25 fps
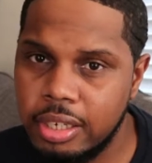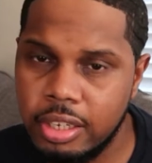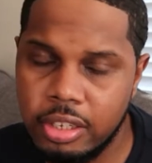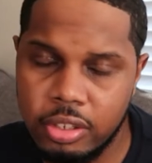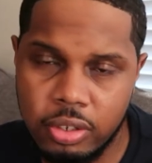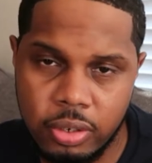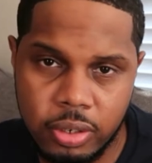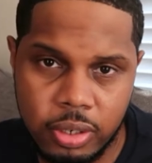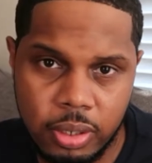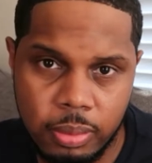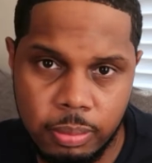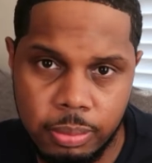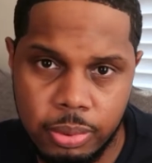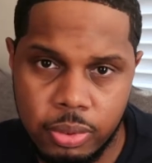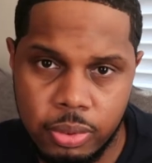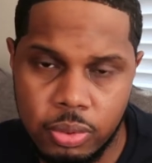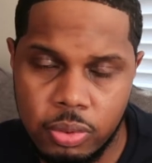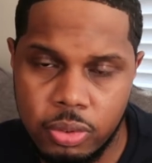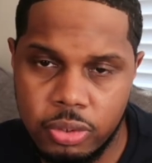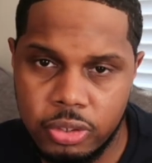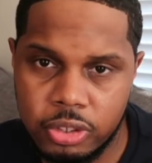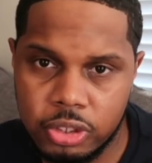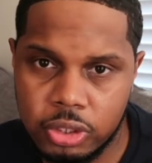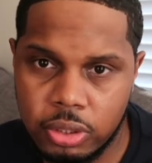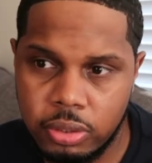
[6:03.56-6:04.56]
at your
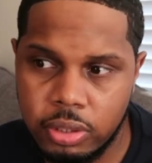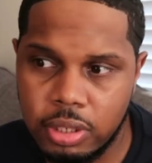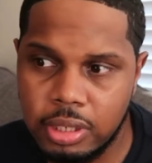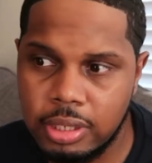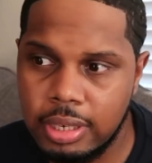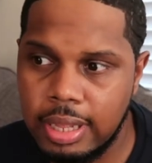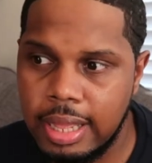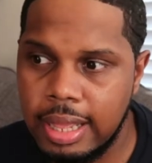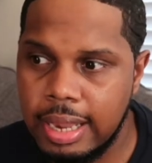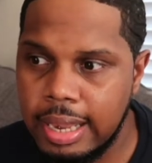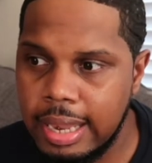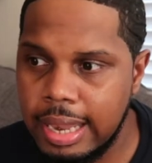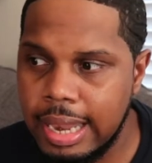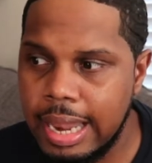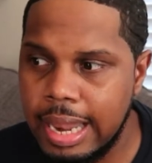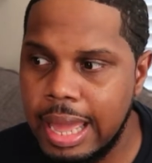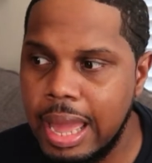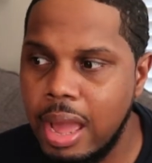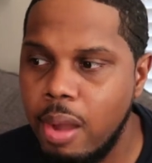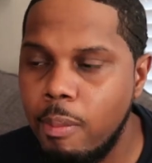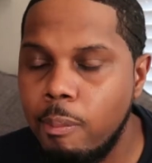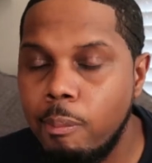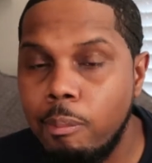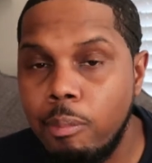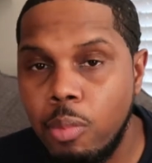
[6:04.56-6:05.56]
computer screen a
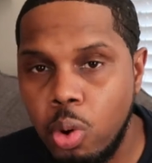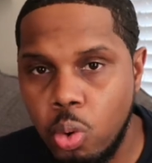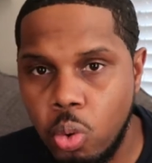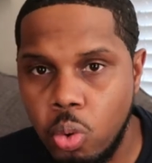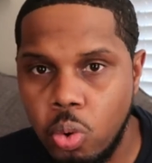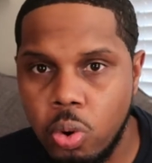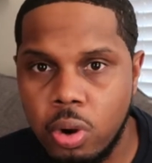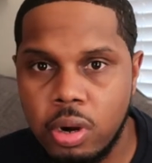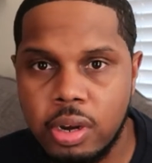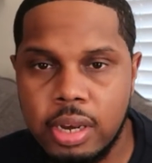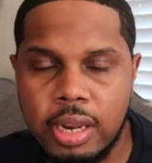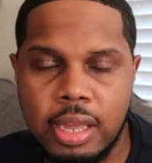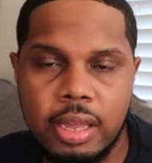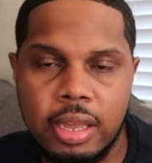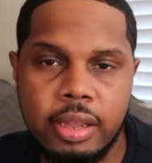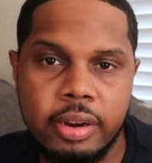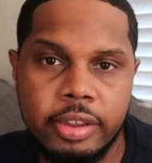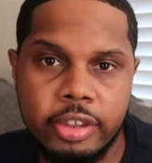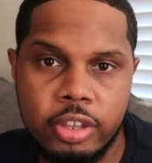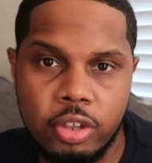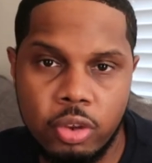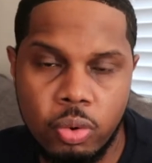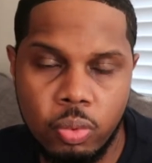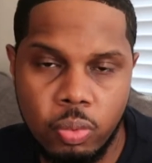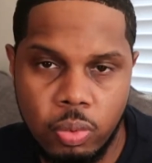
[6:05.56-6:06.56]
lot more now
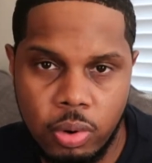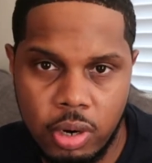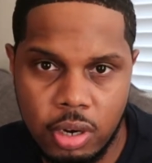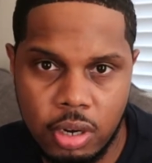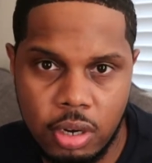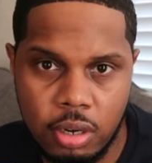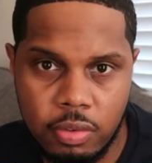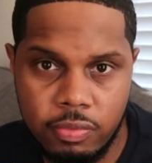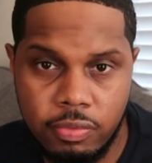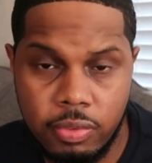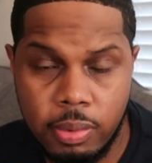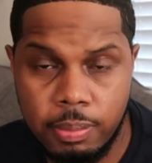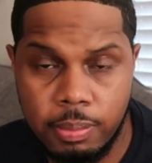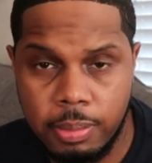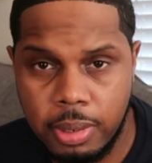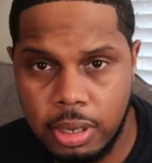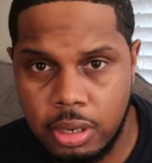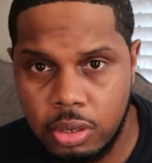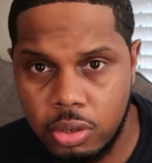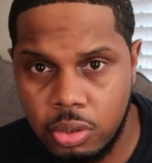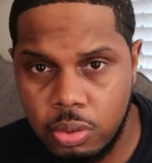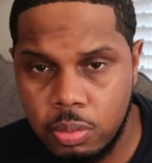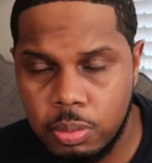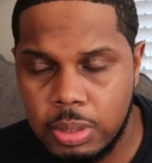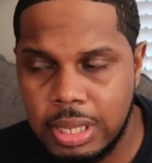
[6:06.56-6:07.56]
that you're working from
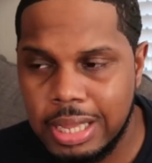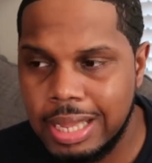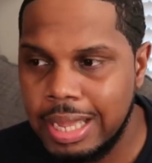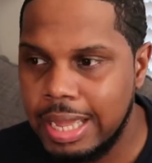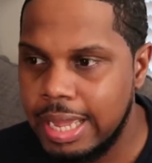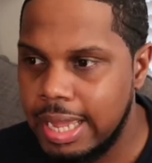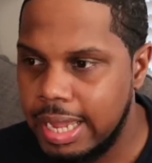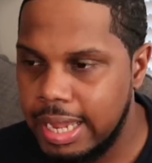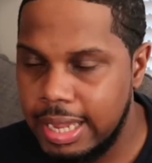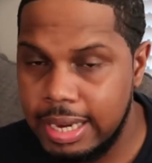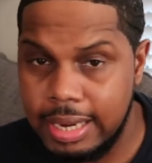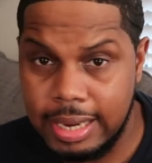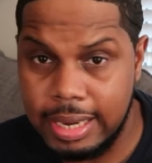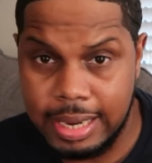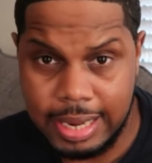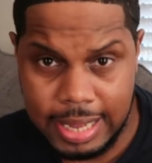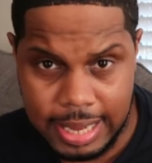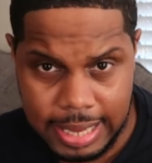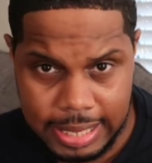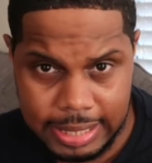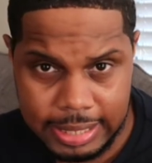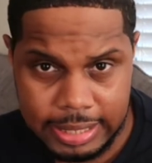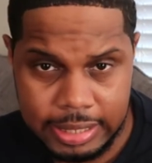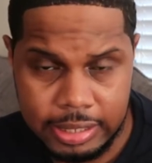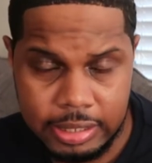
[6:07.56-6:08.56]
home and
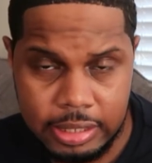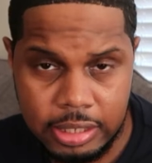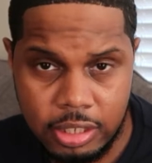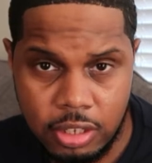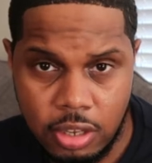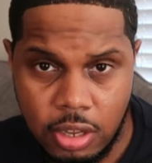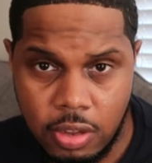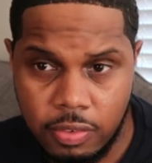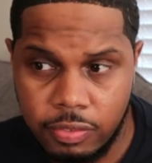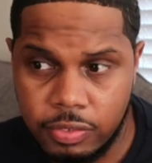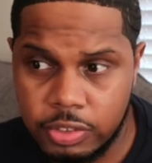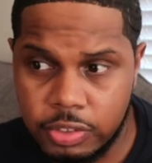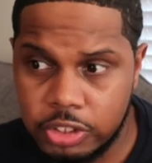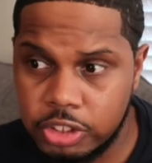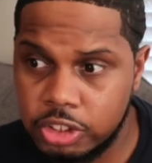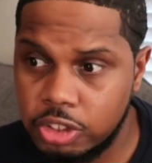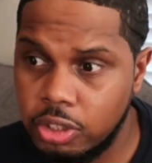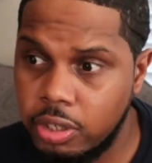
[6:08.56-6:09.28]
not in the office.